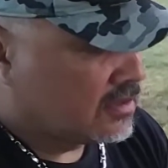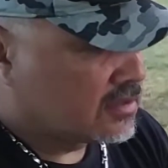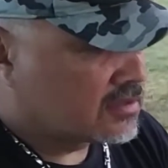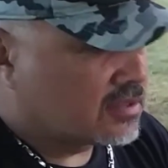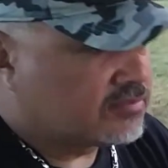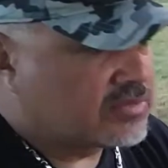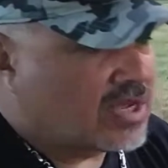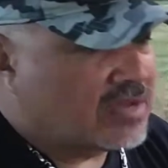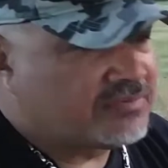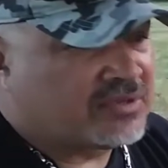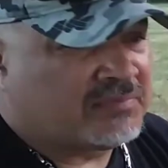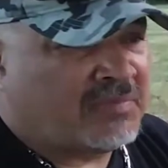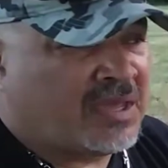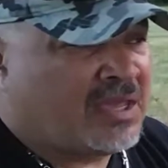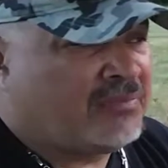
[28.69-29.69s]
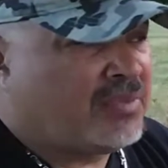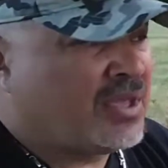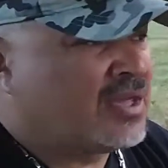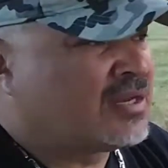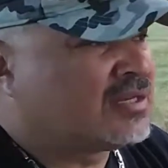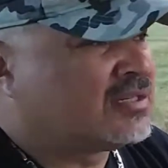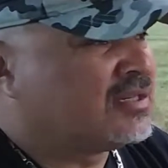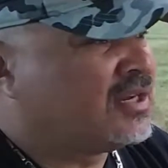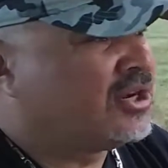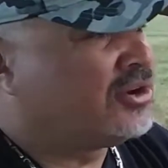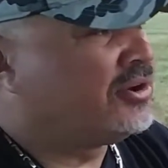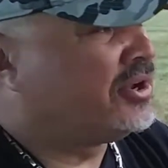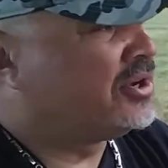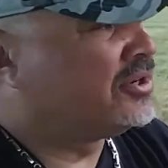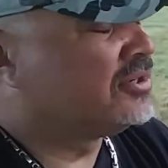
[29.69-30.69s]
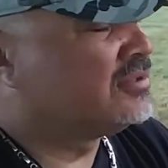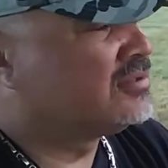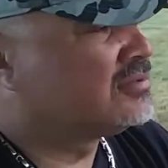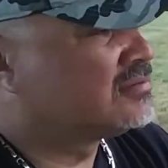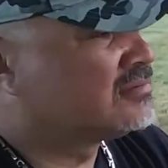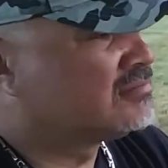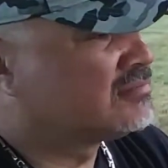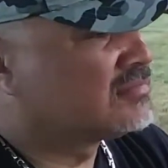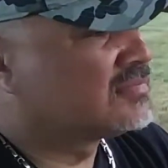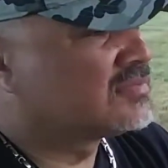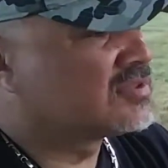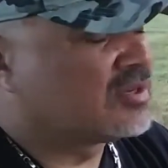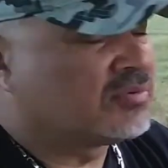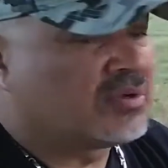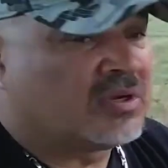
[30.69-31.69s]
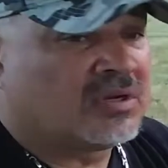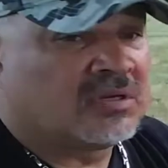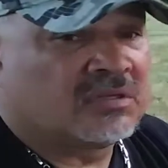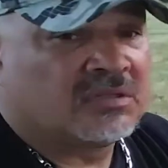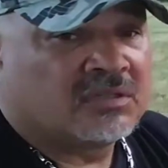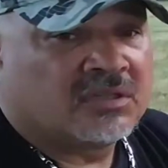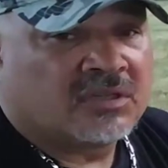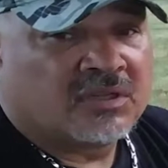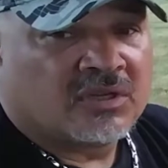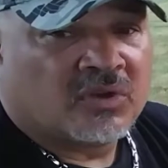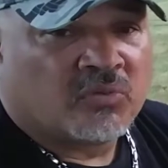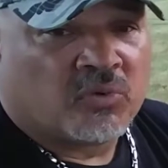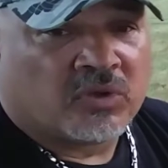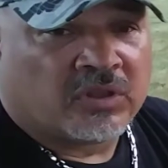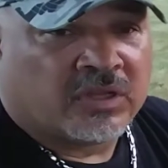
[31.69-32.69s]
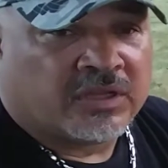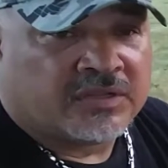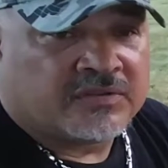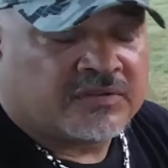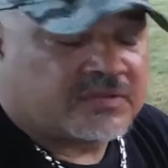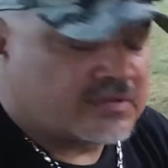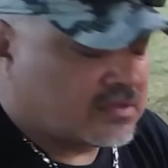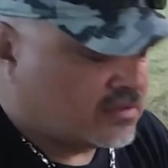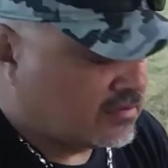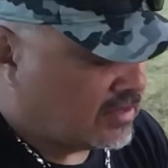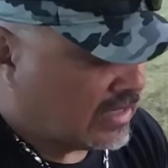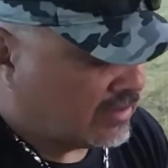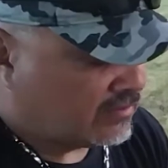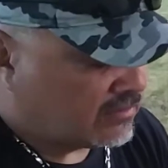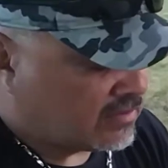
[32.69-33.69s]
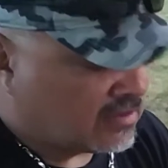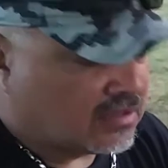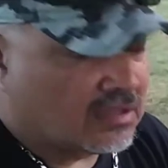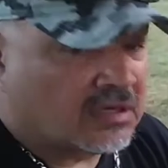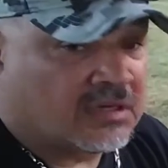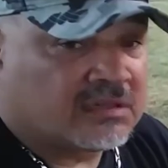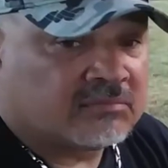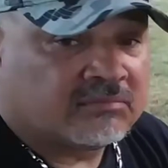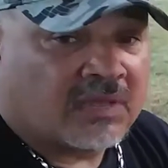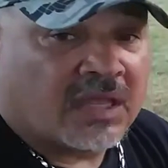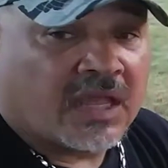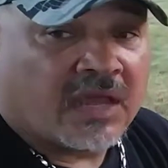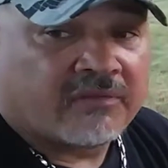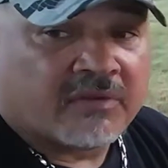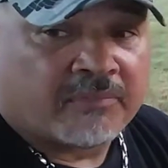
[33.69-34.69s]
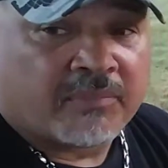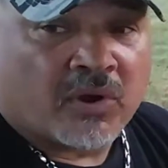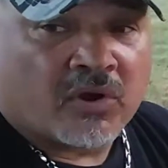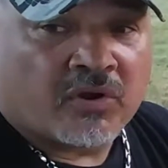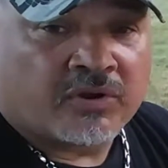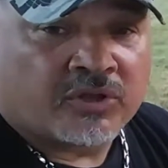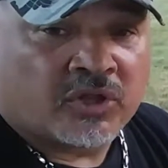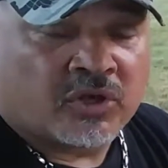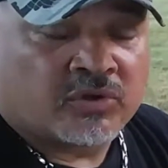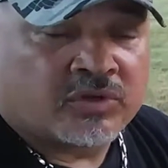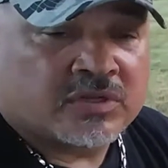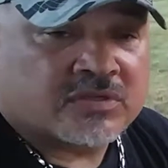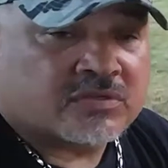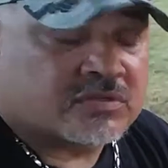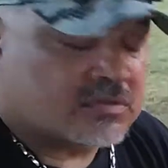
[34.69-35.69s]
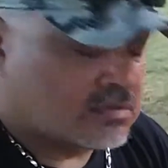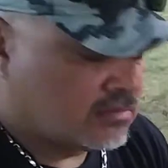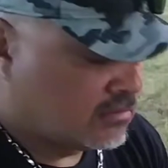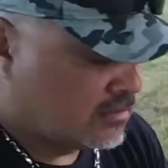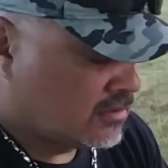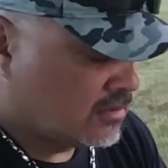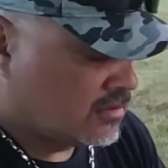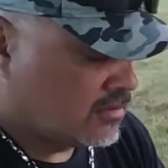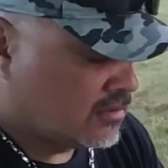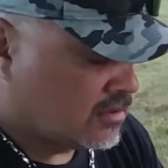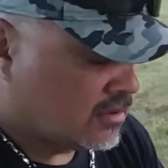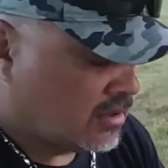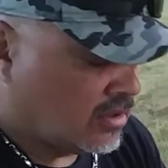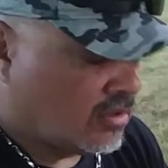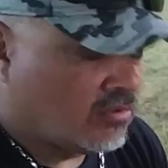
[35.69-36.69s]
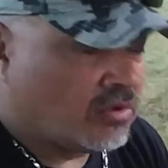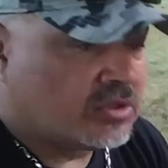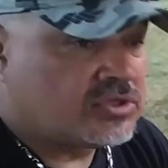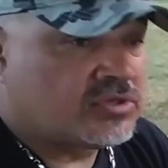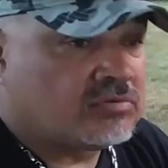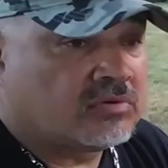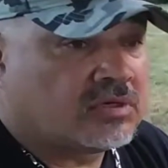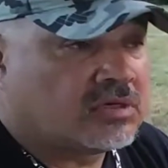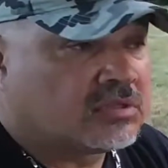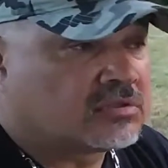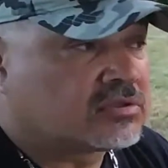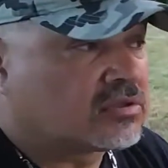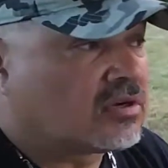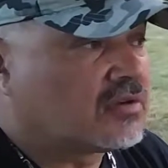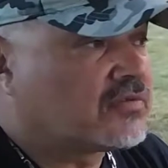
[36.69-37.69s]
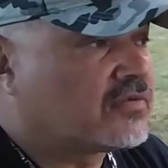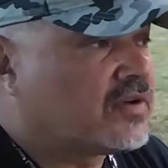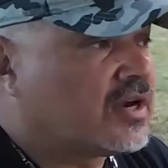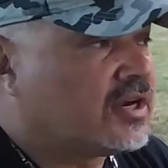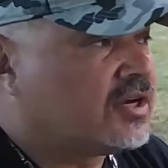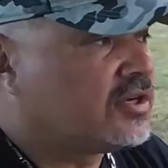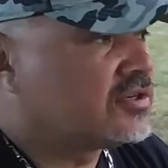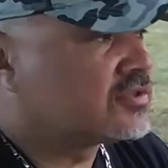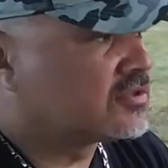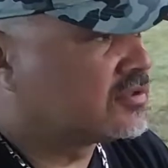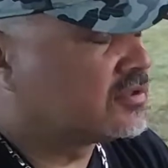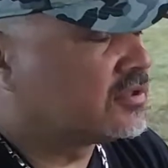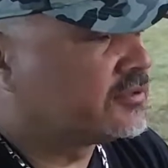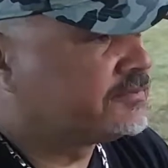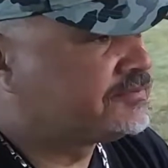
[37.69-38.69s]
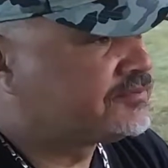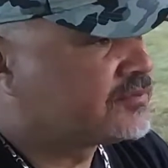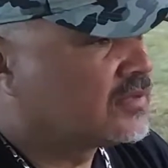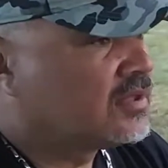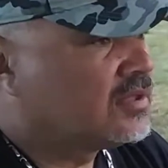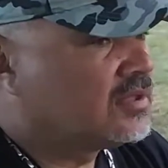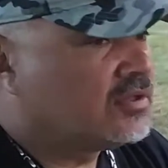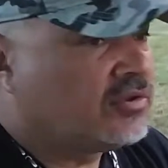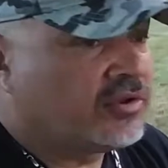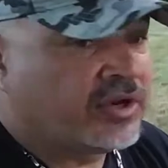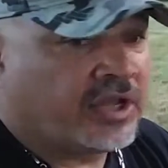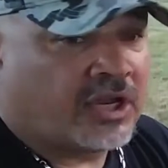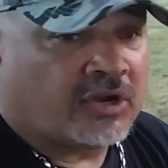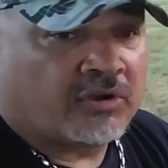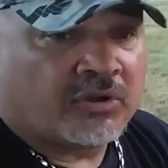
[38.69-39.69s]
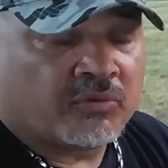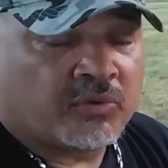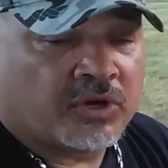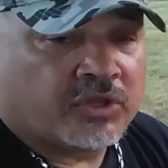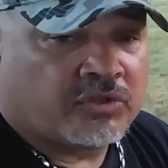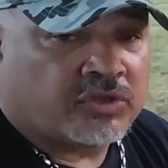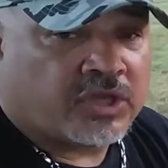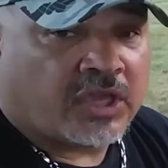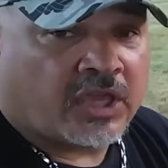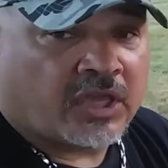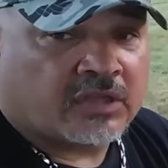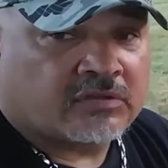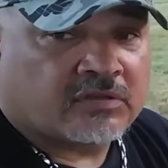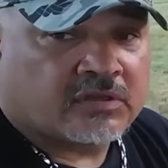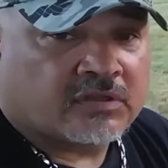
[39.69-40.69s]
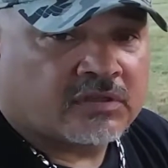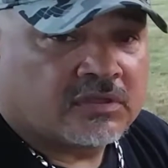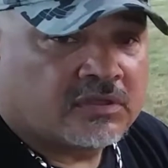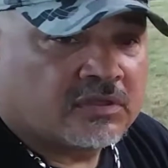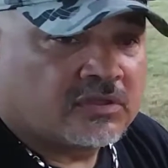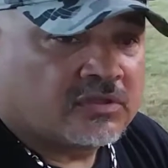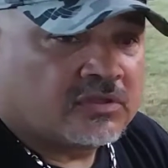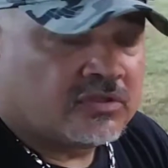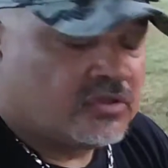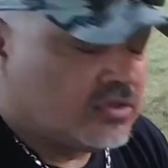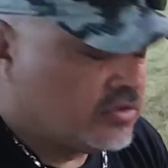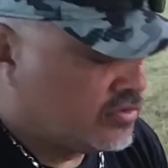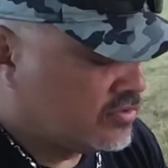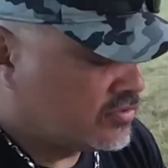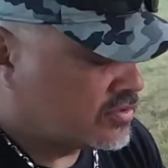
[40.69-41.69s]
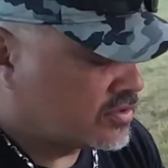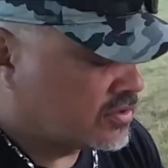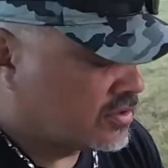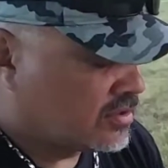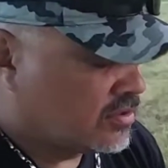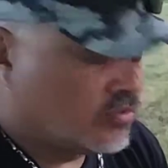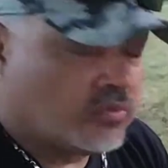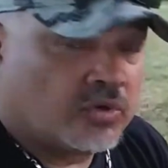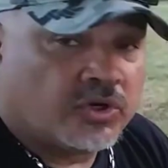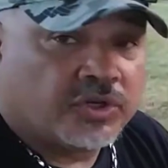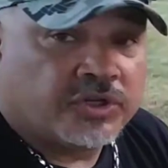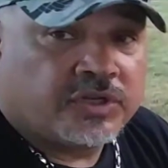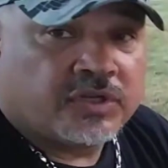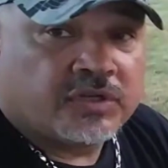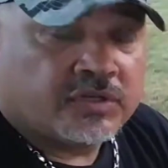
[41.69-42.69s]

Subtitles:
Sometimes you may be in an area, some of the woodlands, that may have a burn notice. They don't want you to start fires, or you're in an area where you can't use wood